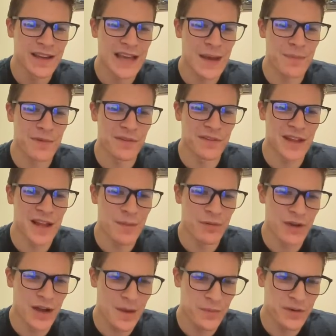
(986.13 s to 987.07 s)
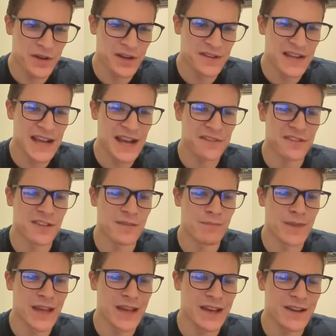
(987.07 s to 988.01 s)
Captures that property, attacks the
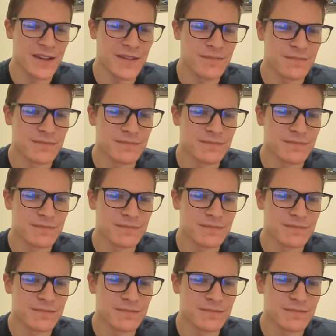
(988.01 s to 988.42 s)
mech.